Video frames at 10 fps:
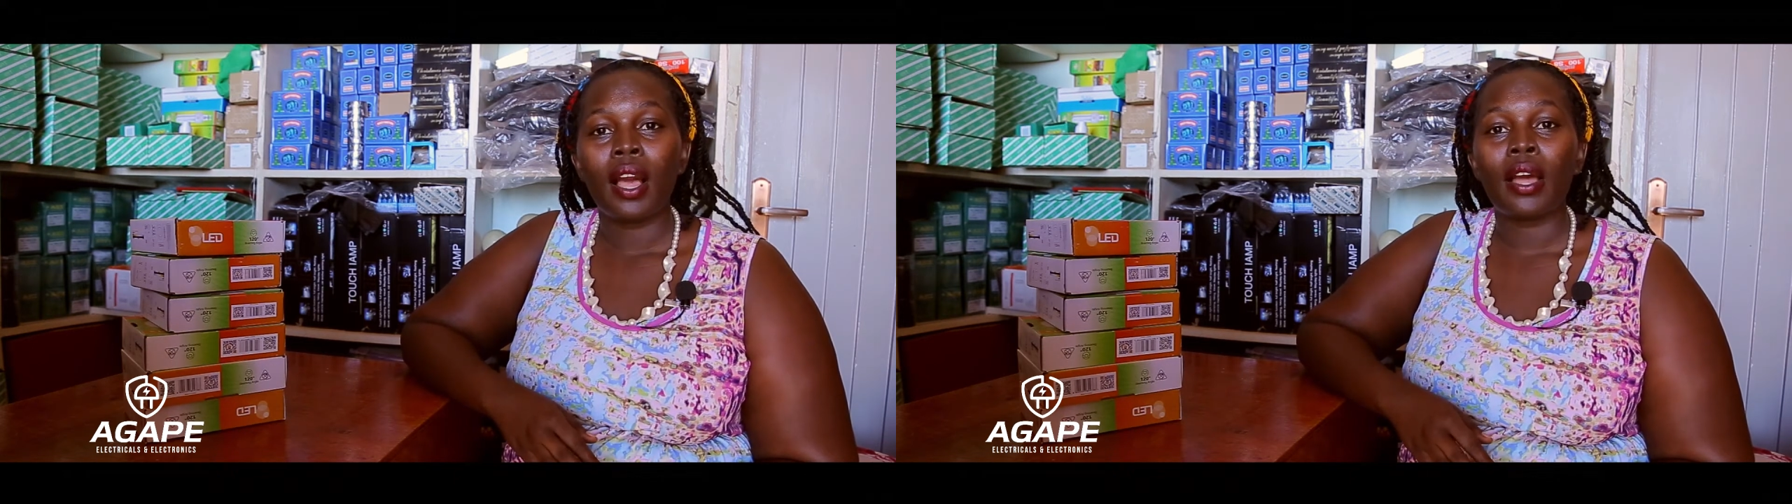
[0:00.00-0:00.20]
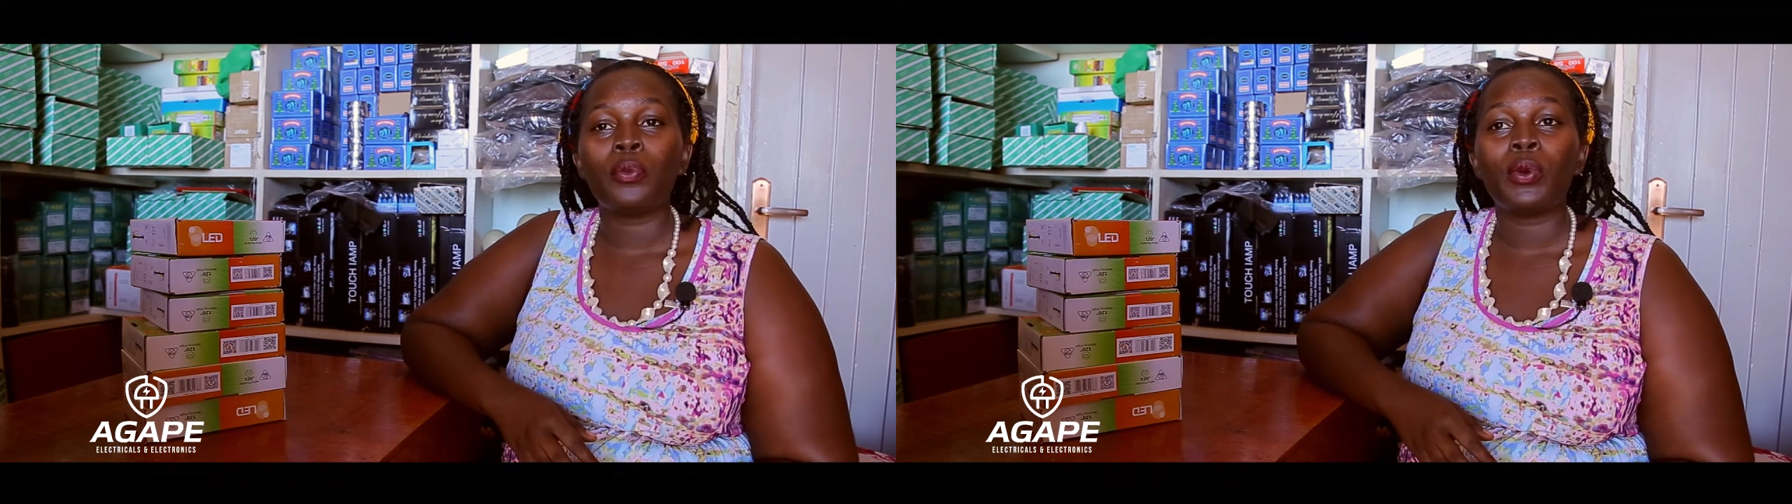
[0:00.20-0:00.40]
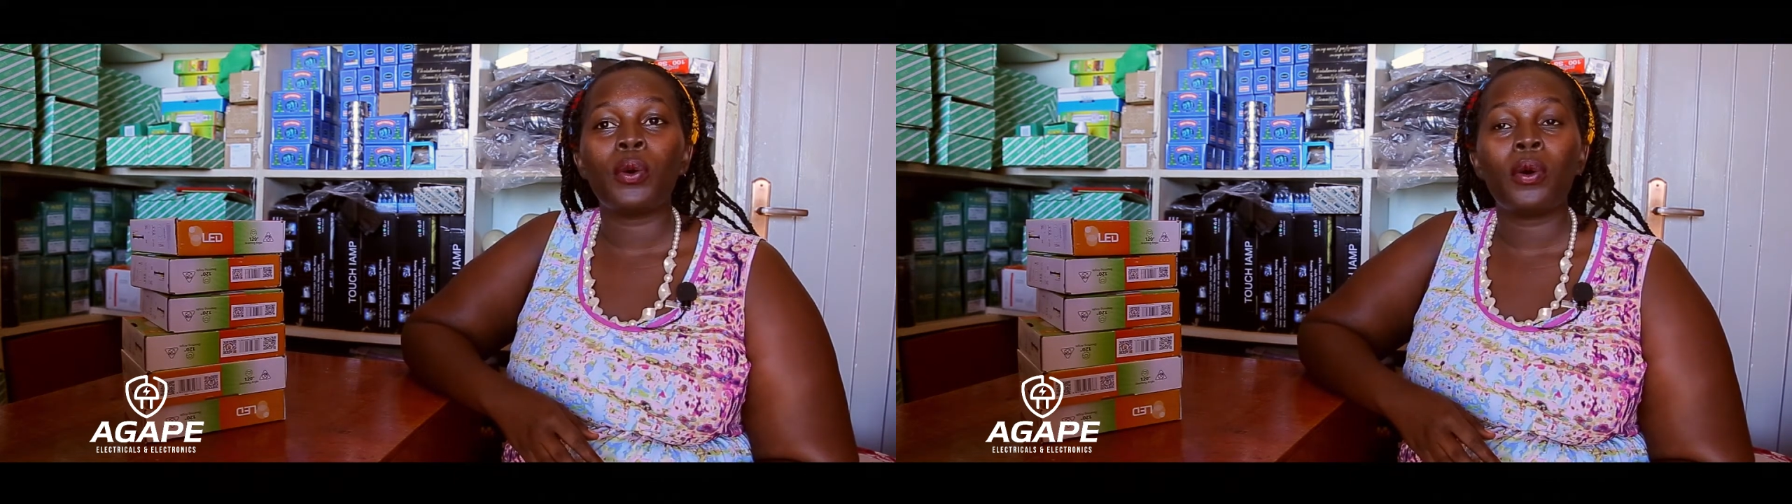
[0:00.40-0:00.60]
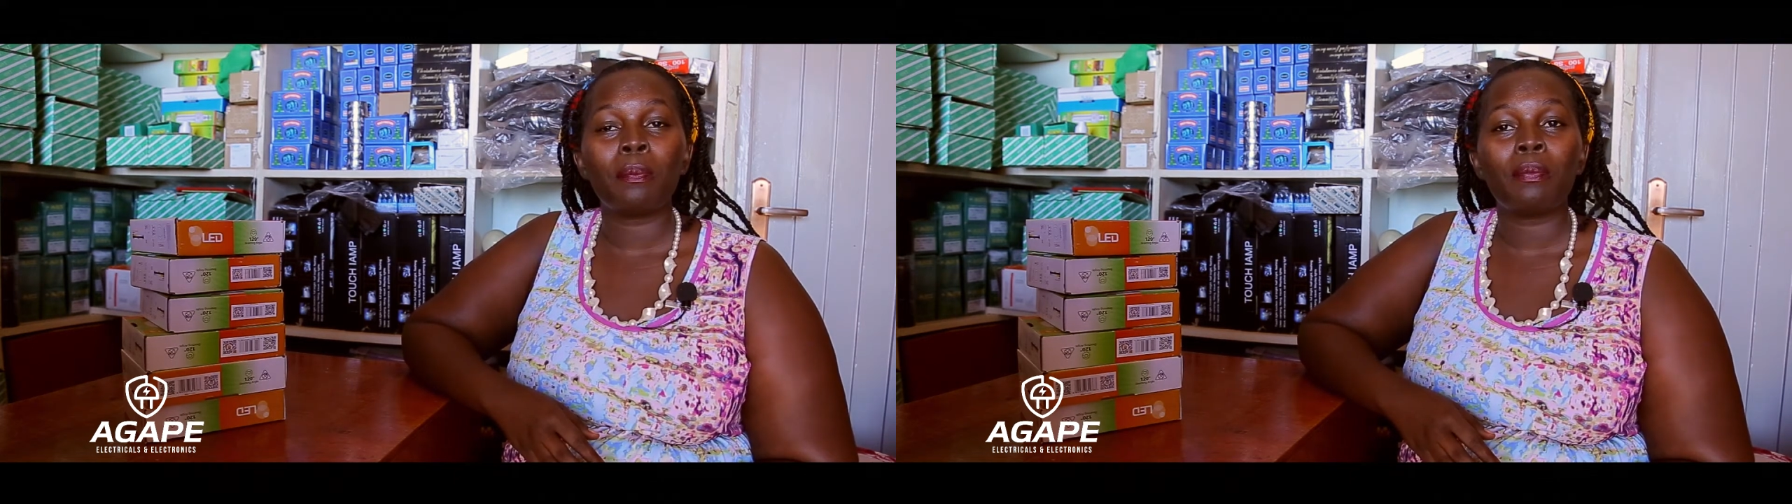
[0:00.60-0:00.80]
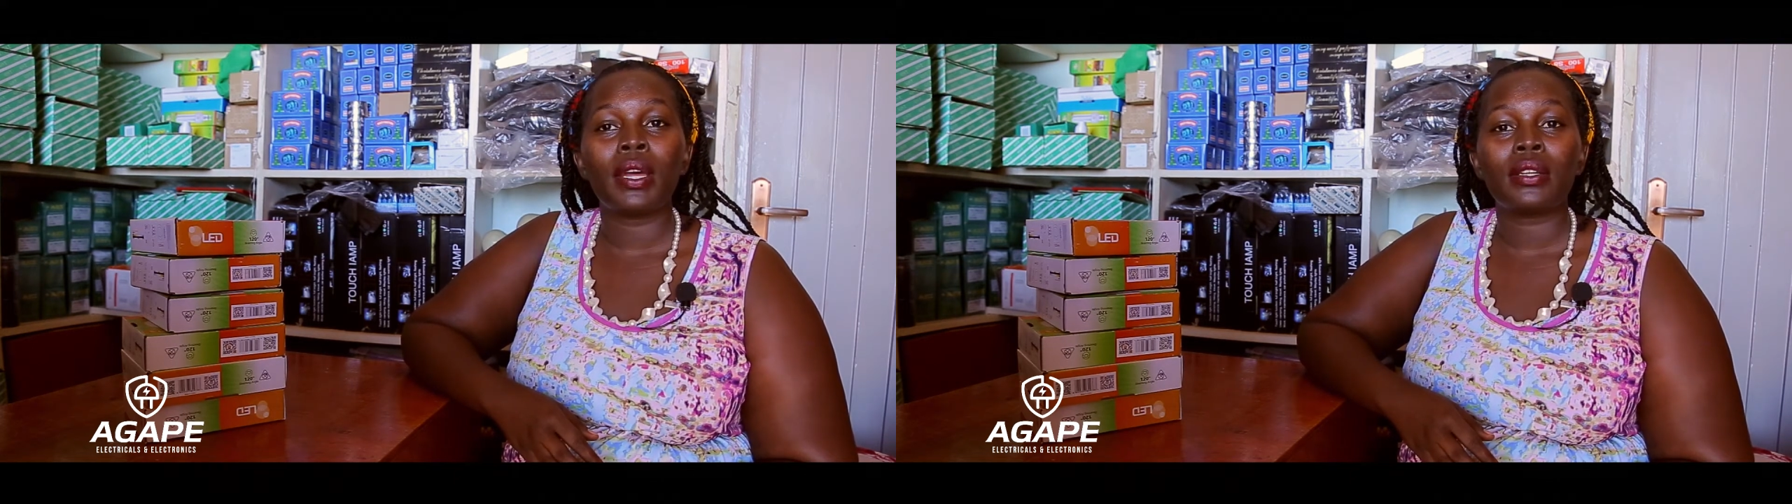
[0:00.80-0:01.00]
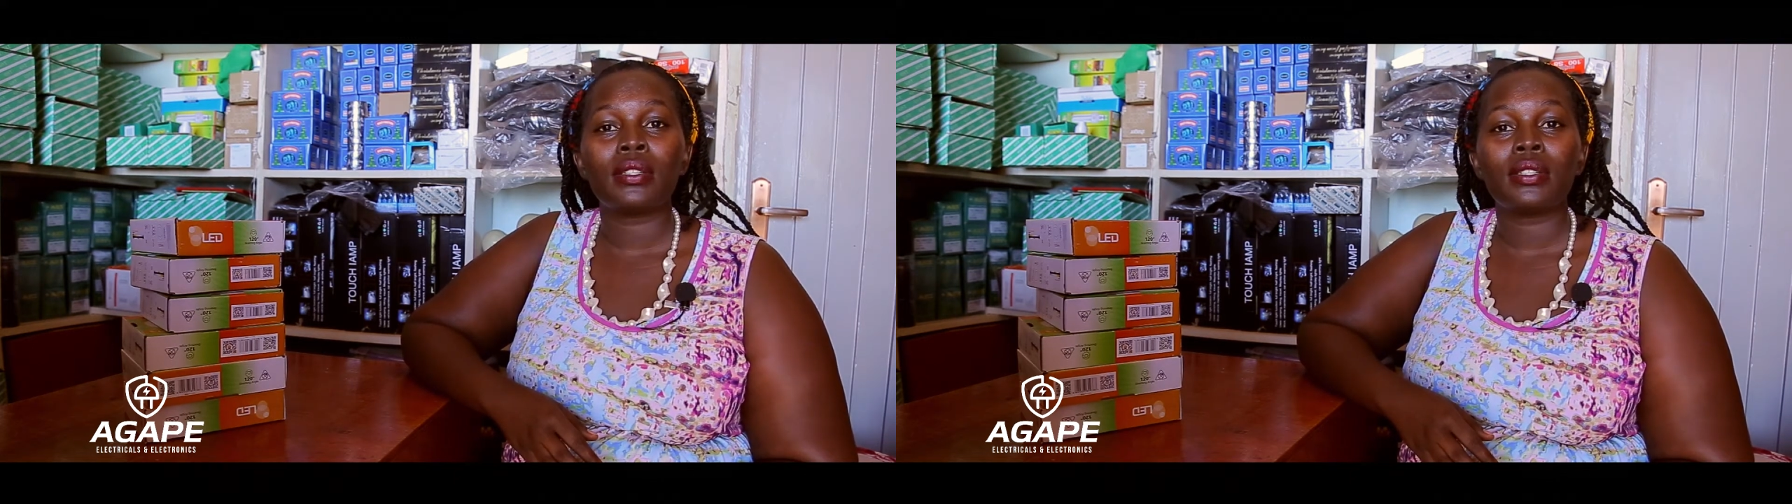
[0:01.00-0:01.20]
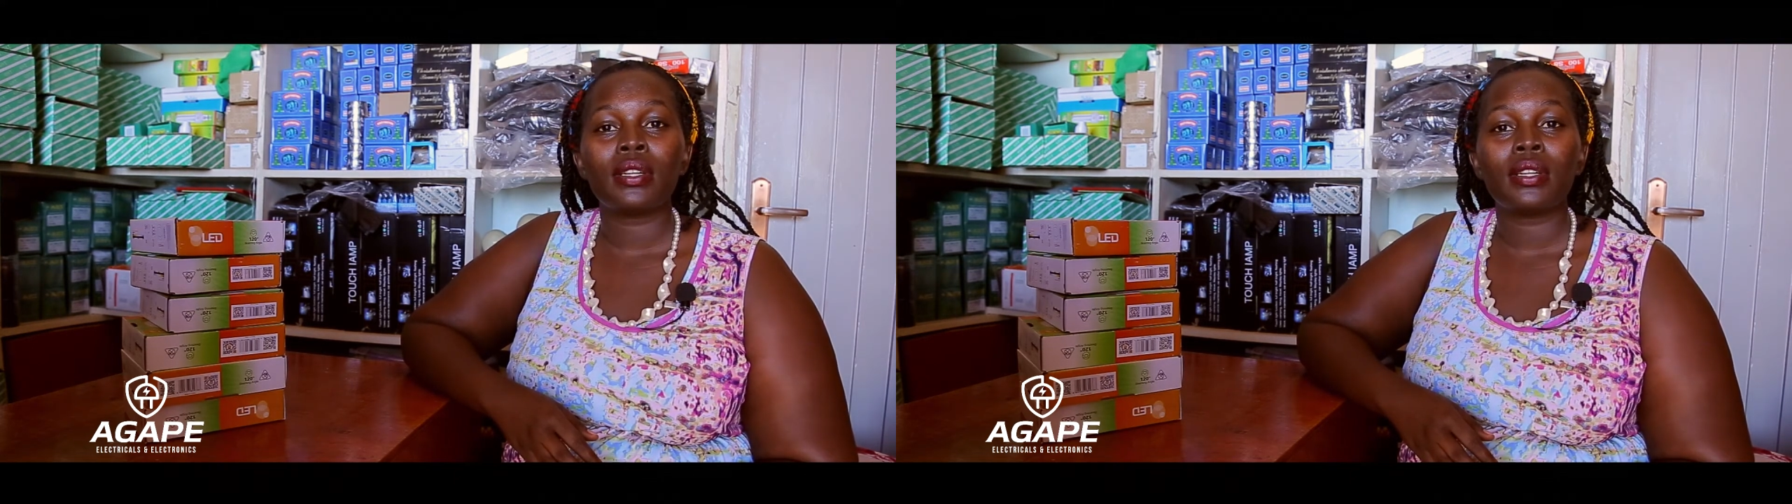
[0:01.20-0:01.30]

and we hope that